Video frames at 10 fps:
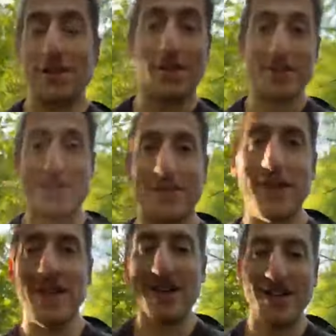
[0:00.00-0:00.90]
lots
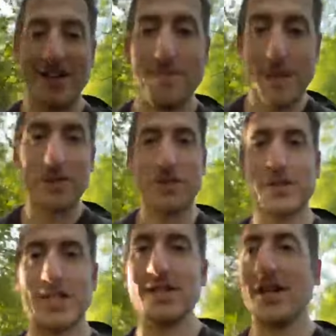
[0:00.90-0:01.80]
of
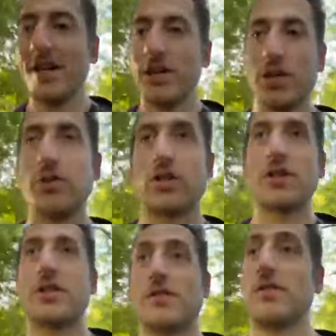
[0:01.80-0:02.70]
minerals and
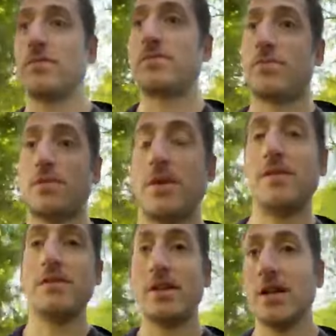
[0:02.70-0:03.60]
nutrients, you'll
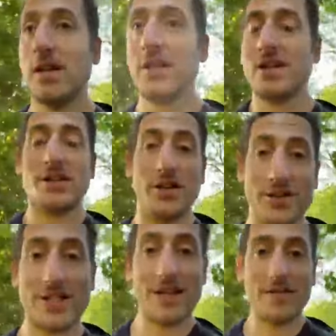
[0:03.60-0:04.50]
probably
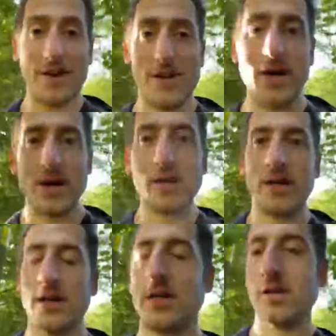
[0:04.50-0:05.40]
not sleep very well,